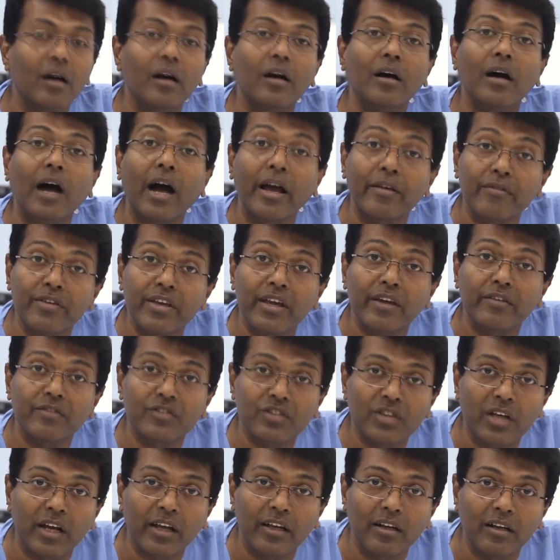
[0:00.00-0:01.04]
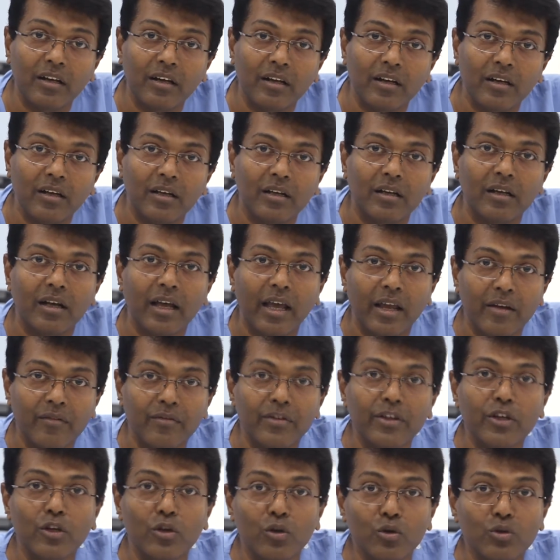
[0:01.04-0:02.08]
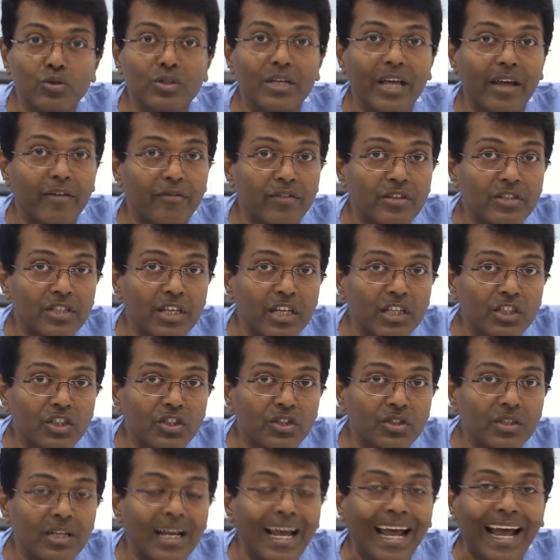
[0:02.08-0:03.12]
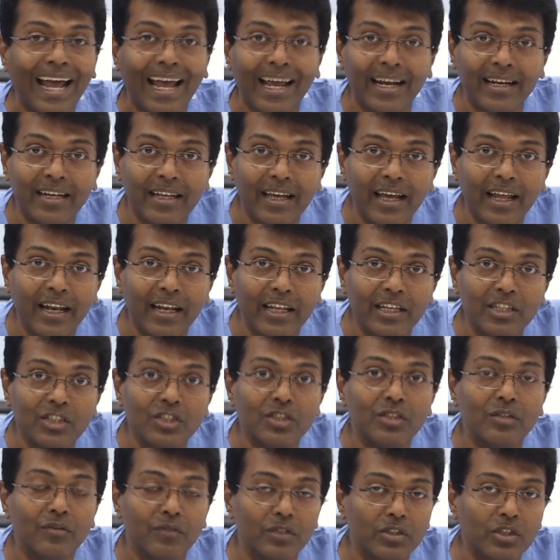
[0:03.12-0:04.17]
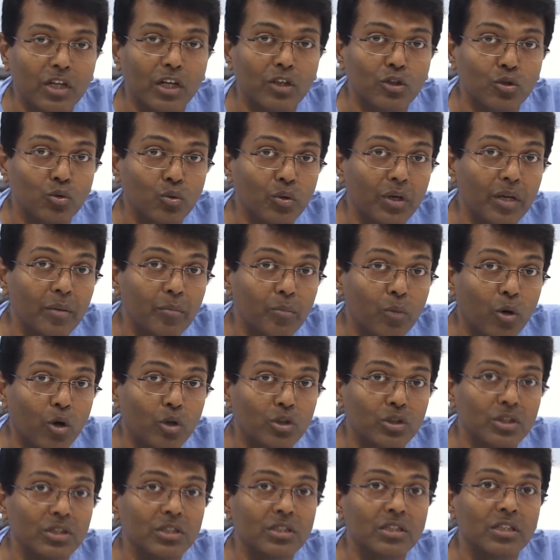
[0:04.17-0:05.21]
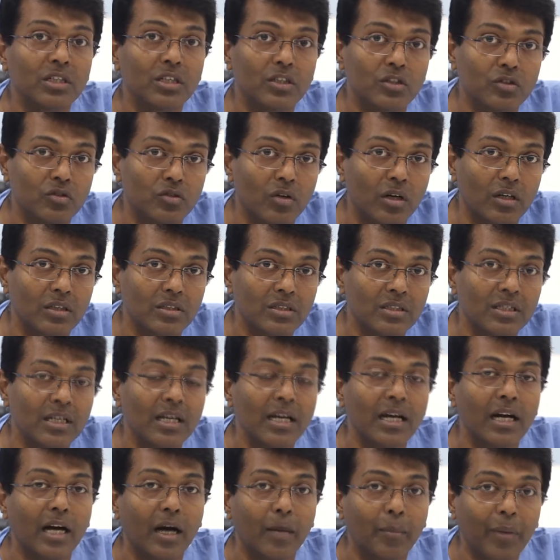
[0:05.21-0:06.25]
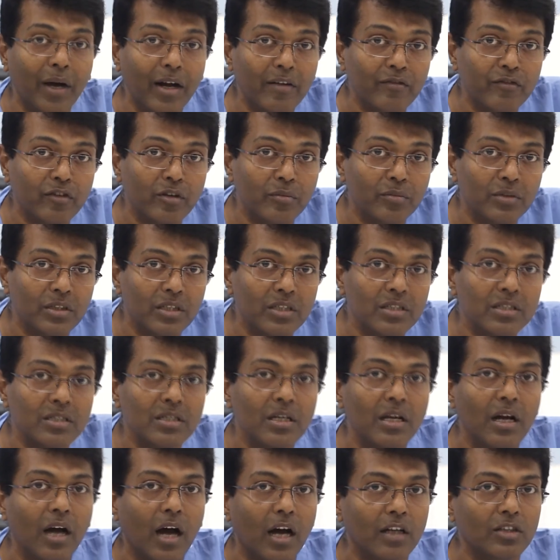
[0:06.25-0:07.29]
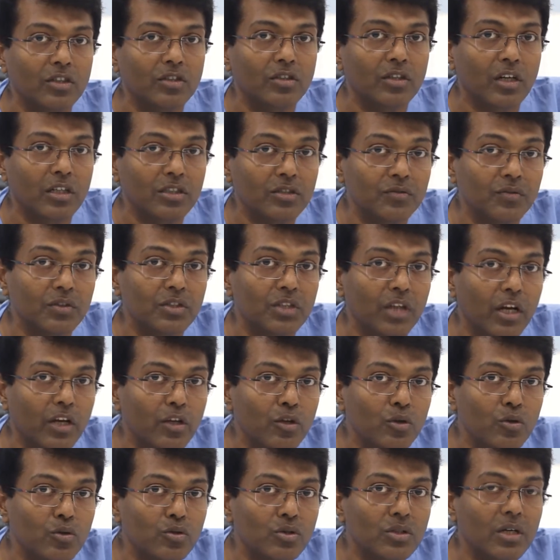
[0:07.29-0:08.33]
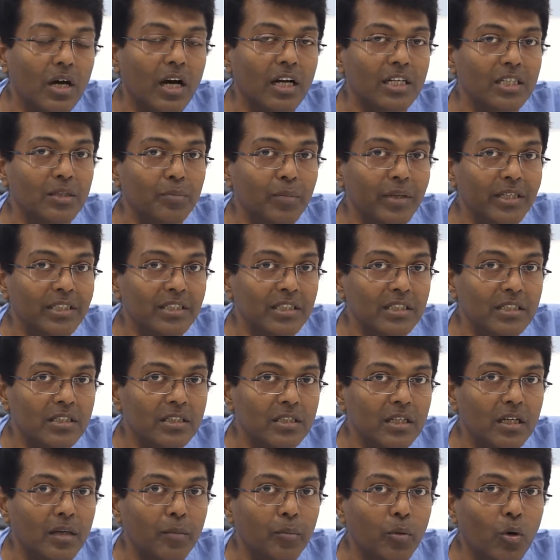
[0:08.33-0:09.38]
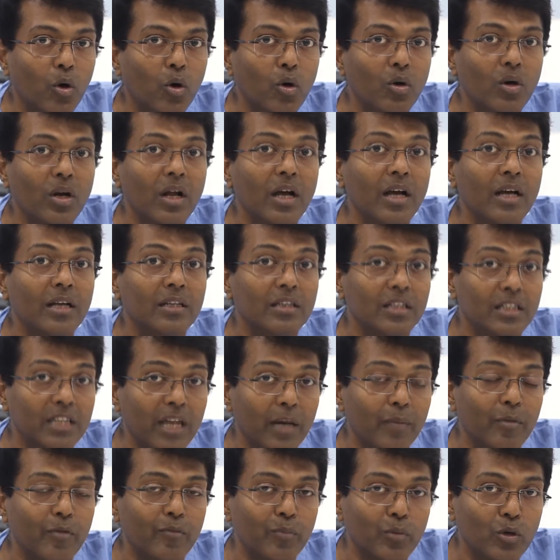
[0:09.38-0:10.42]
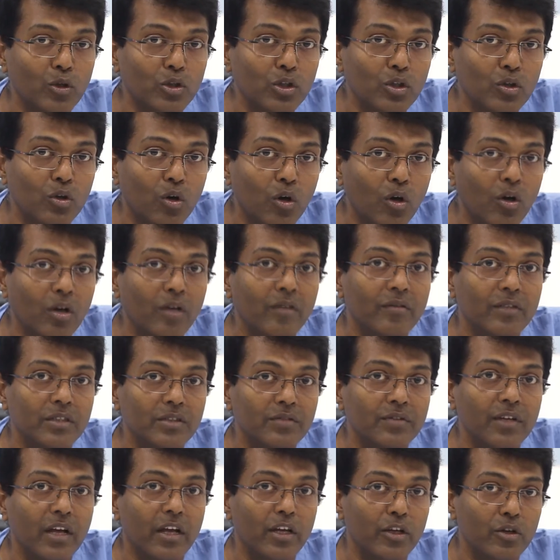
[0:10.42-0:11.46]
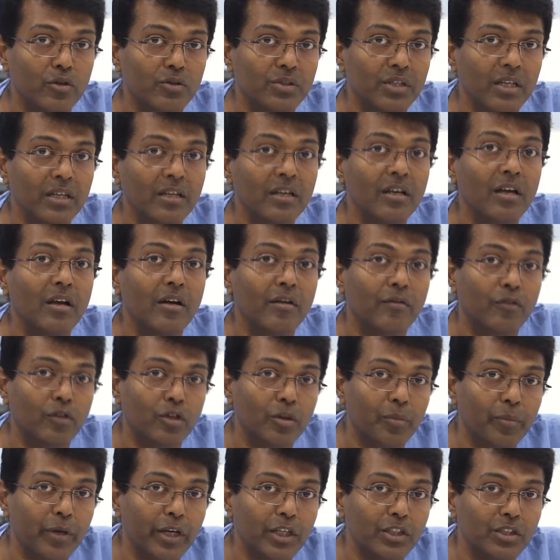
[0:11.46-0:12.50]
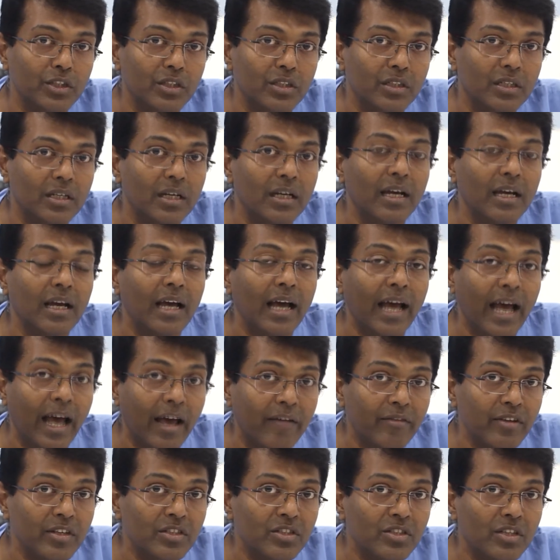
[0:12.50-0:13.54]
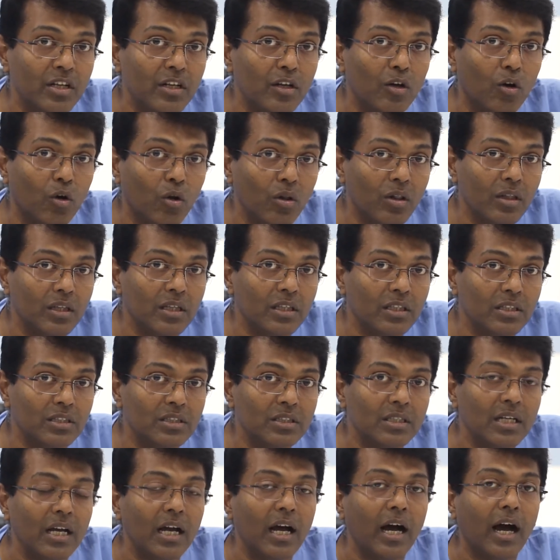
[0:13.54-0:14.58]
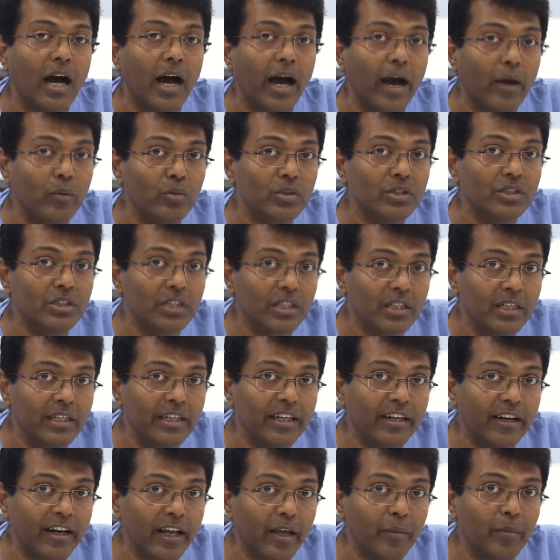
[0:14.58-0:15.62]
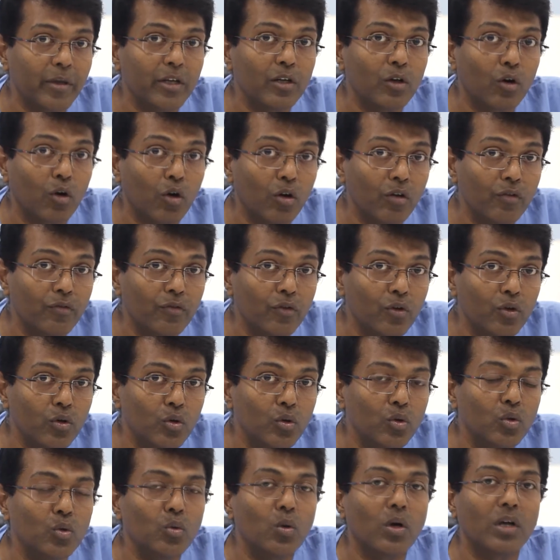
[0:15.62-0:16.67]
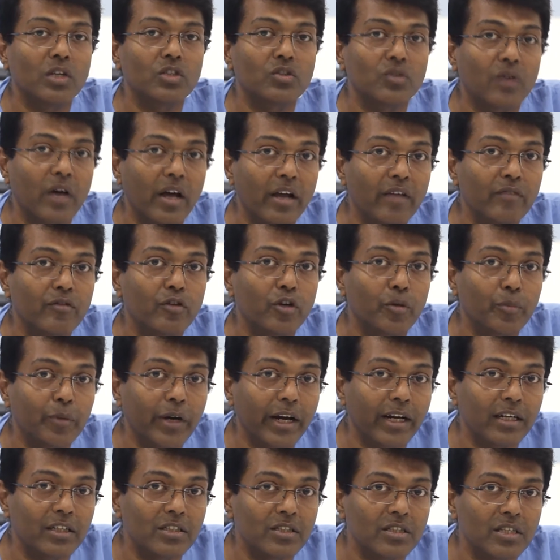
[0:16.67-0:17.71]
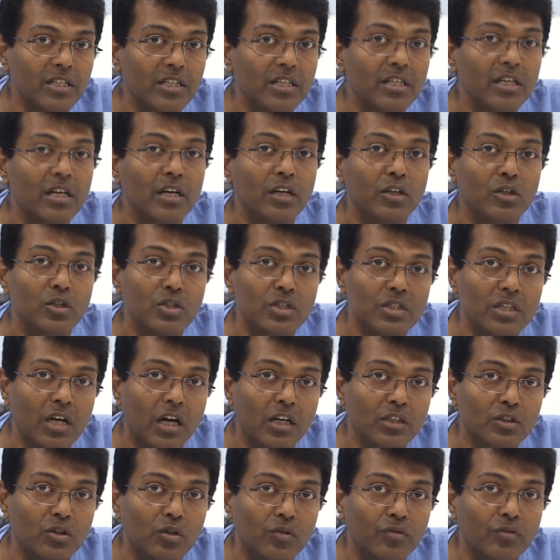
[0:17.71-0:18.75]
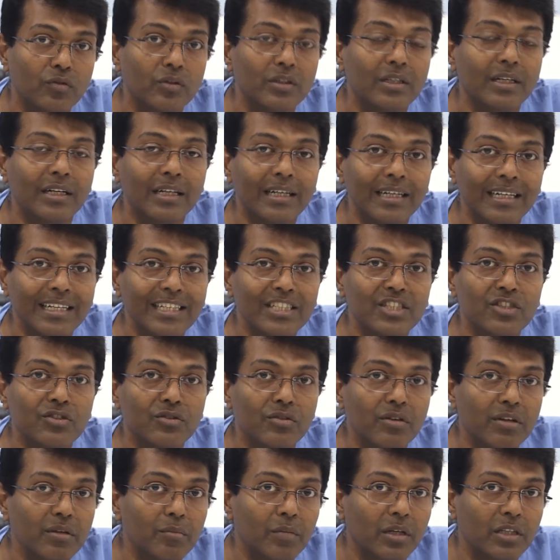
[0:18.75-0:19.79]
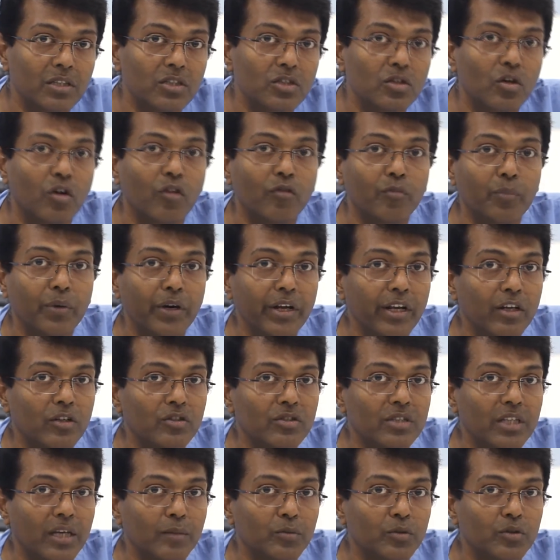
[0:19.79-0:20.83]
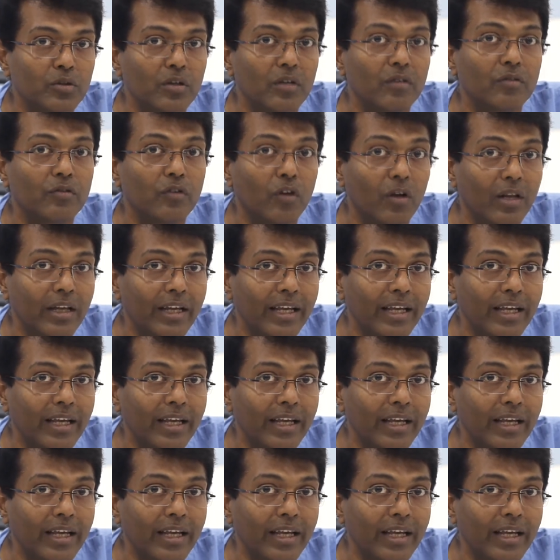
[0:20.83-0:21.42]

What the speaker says: IVF cycle, and we use FSH and LH, which are two important drugs. Apart from this, other drugs which are used are dependent upon the type of protocol which we are using for the patient. Having said all this, I would certainly recommend all of you who are trying for a pregnancy to start off with at least 3 months of preconceptual folic